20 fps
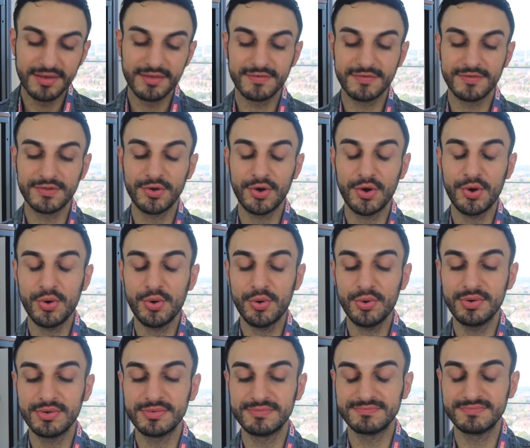
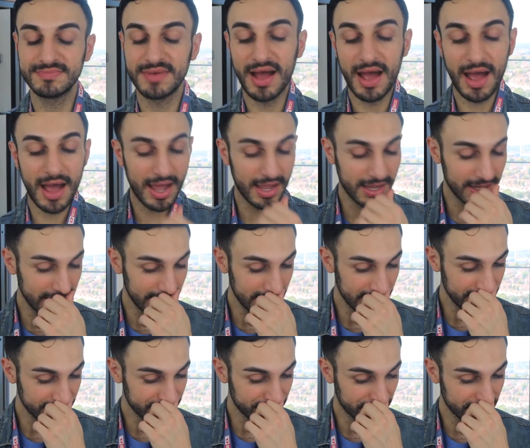So
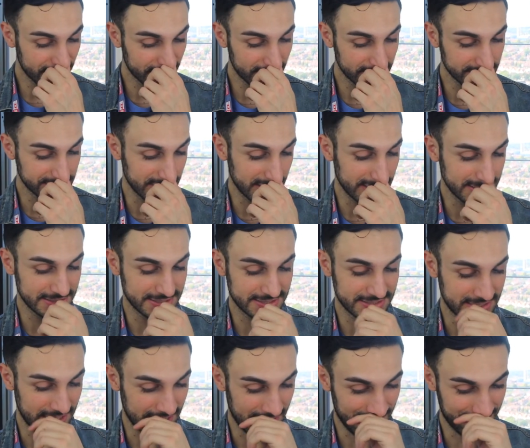I would
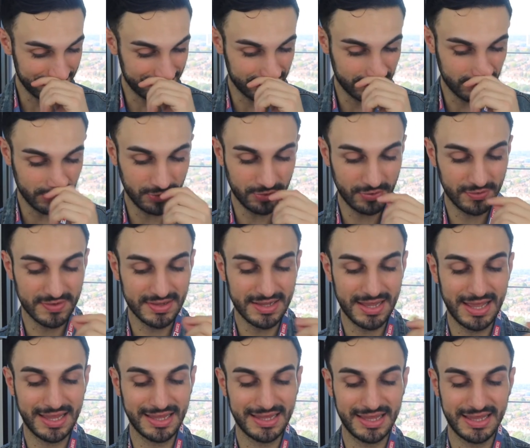suggest they have used
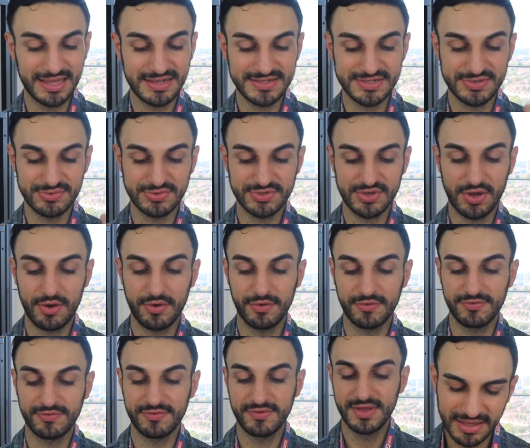like a sort
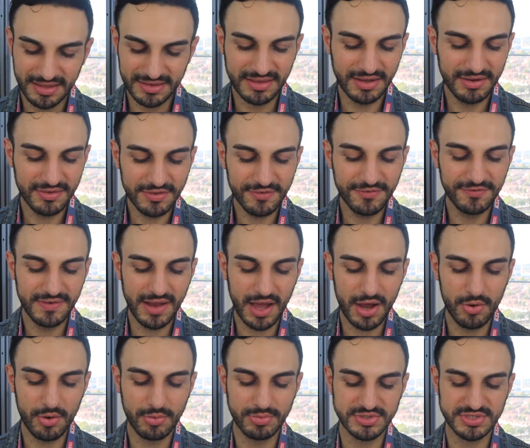of... There's a
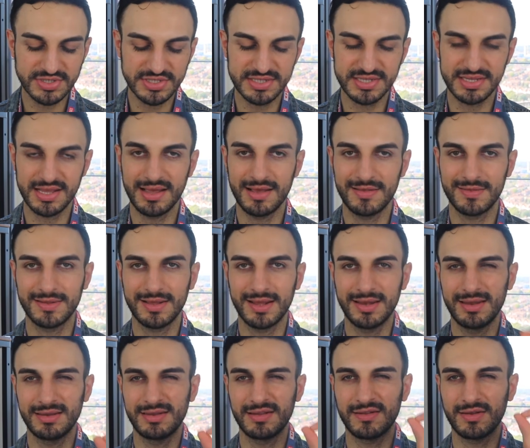flower which has
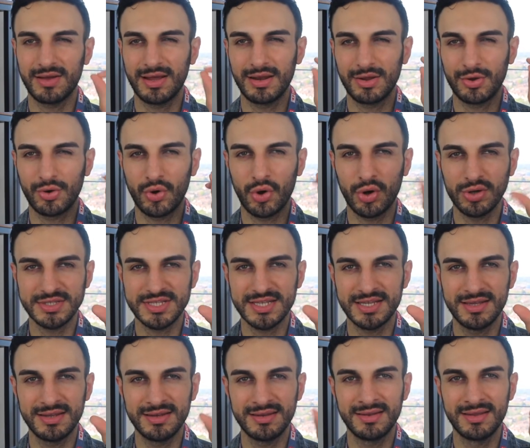kind of this kind of
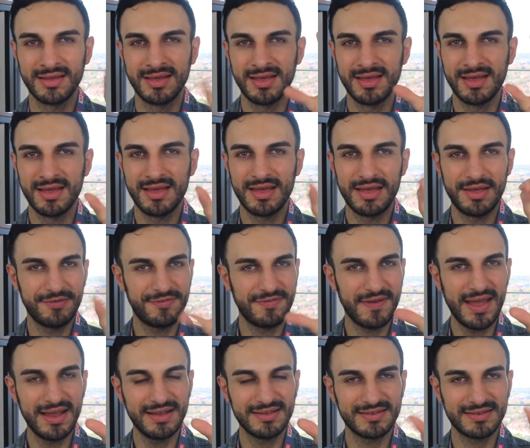cotton
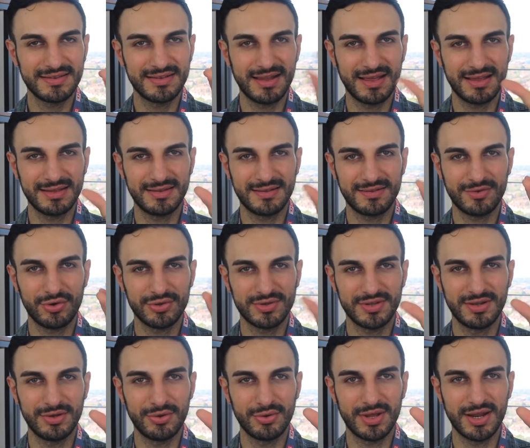effect, like this
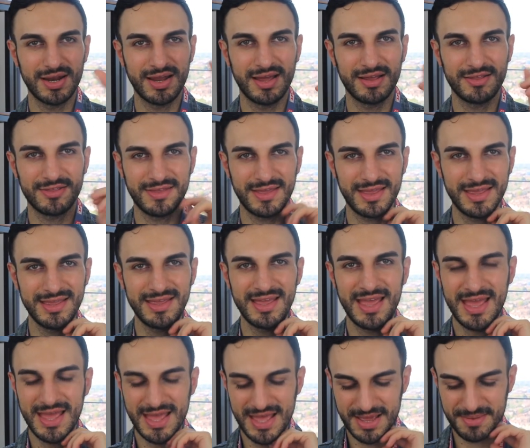cotton look-alike thing.
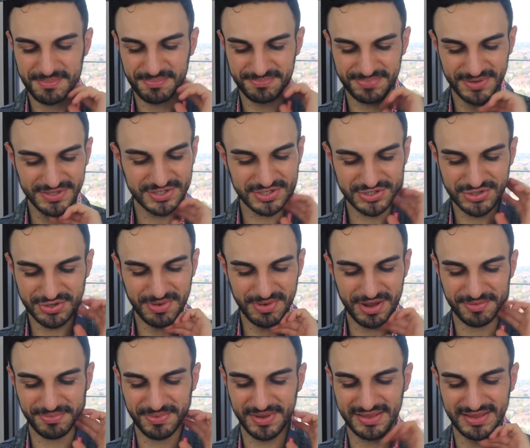Pretty
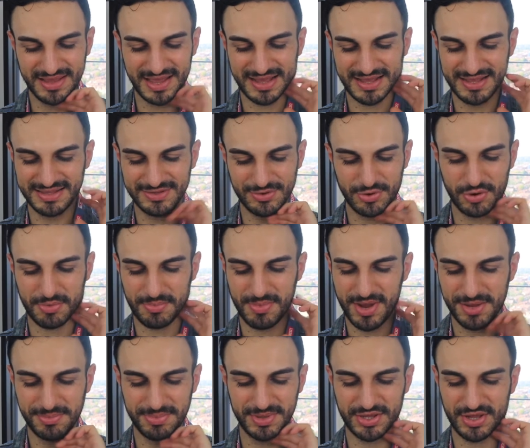might be that, or
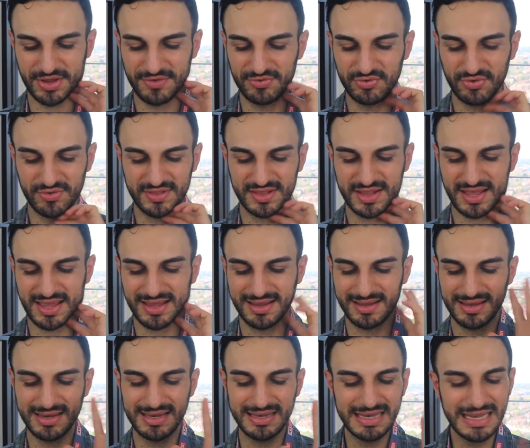might be they've used
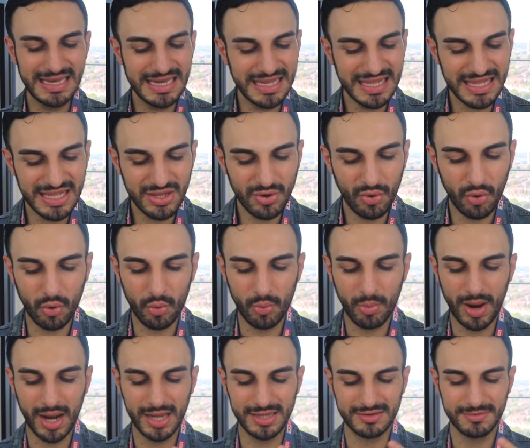like a lily or
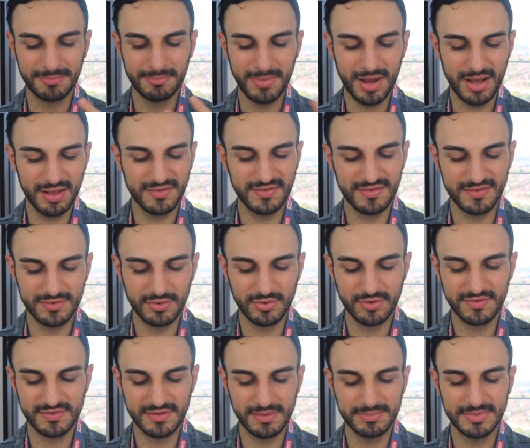white musk
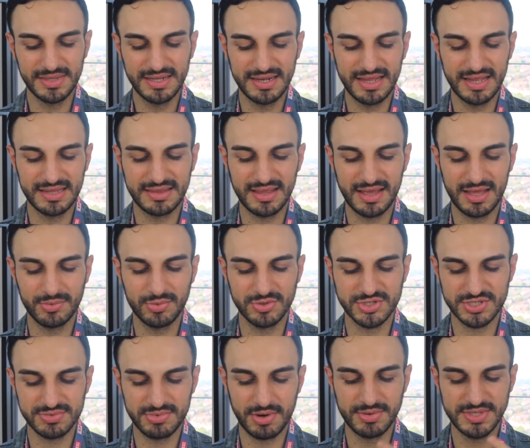or something like that,
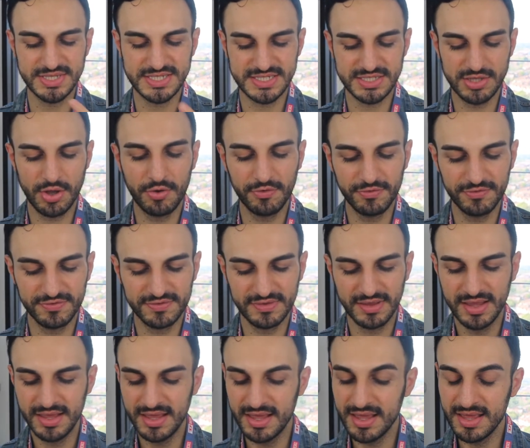which is very soft.
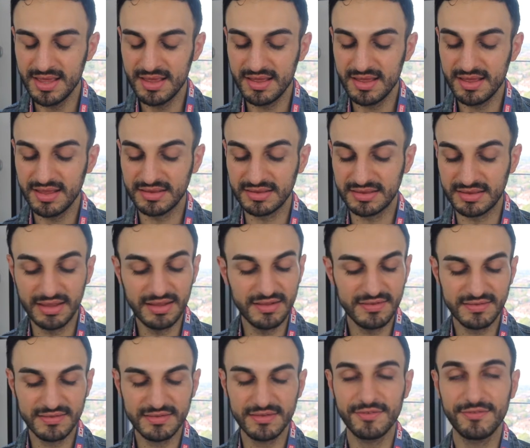
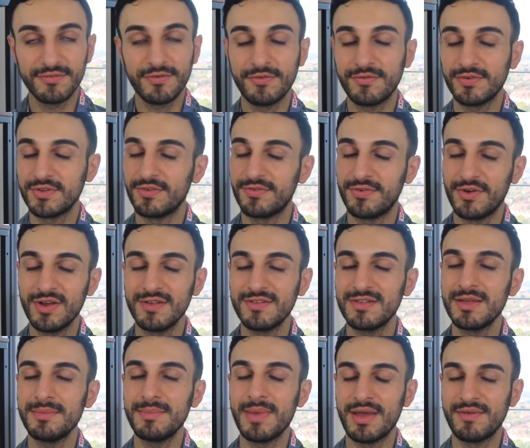This, for, for the first
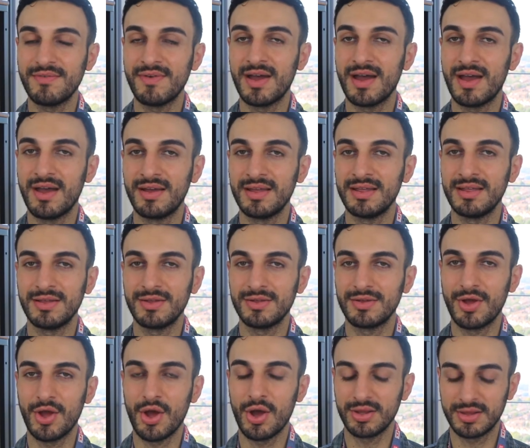time ever, I
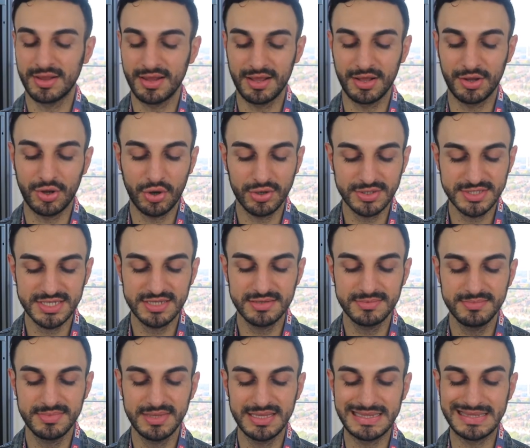heard a
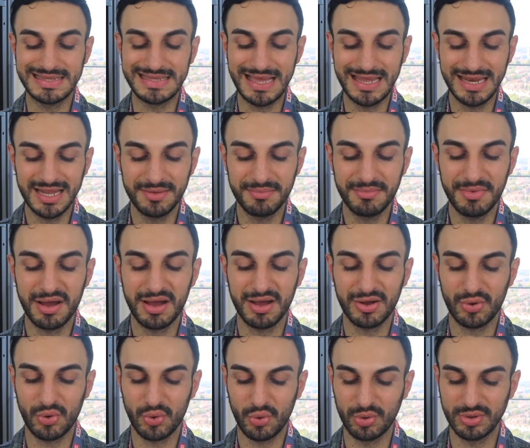cotton denim
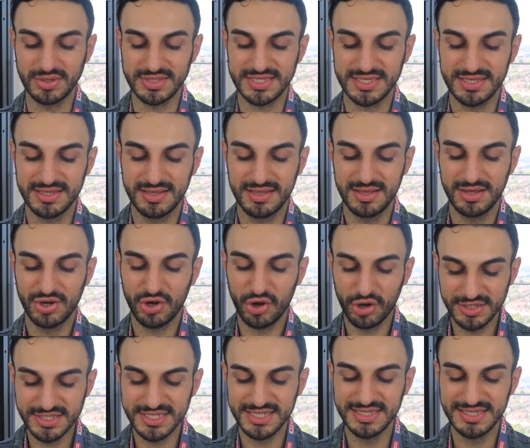accord.
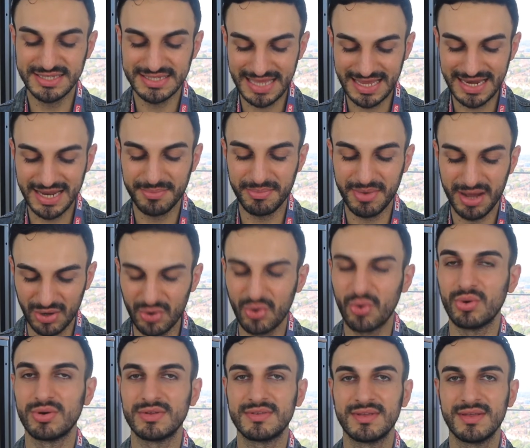Cotton denim
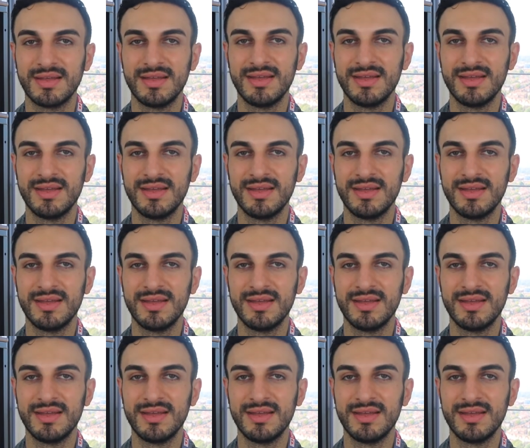accord.